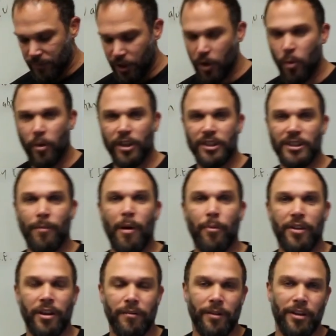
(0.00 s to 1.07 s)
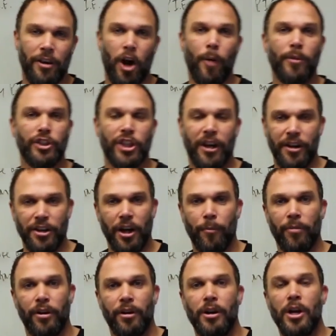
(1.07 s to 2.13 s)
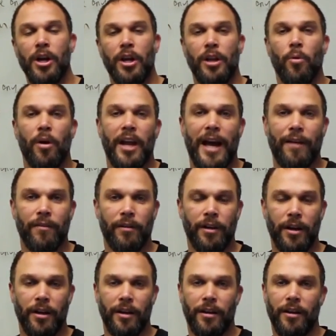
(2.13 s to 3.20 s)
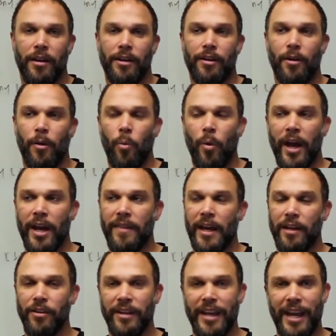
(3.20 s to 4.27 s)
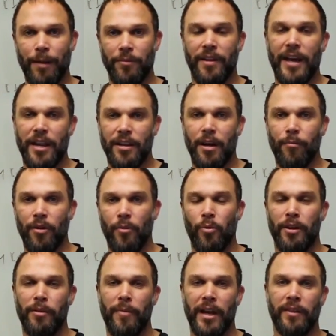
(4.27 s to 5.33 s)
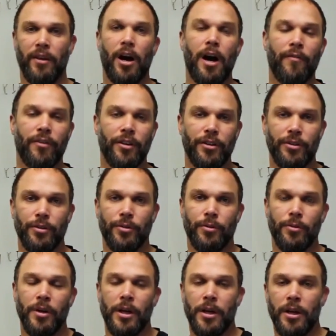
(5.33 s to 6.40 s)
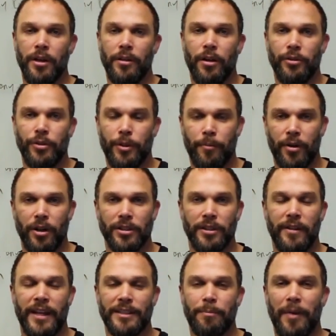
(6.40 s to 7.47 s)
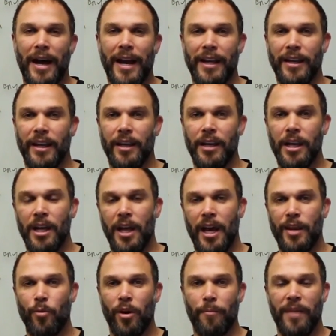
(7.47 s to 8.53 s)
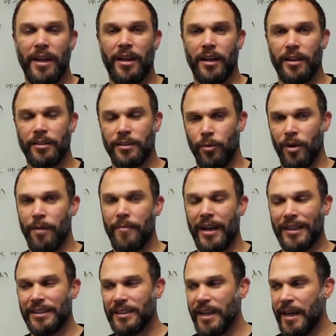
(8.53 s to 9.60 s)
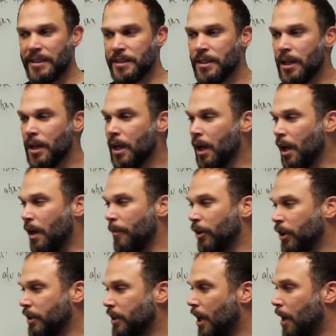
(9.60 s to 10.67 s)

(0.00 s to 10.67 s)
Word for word: you don't want to just come up with the arbitrary number. You want to have a, uh, you know, a way that you came to that number when you make the offer to, you know, to the person that's buying it, and you want to make it to where it makes sense. Um, a good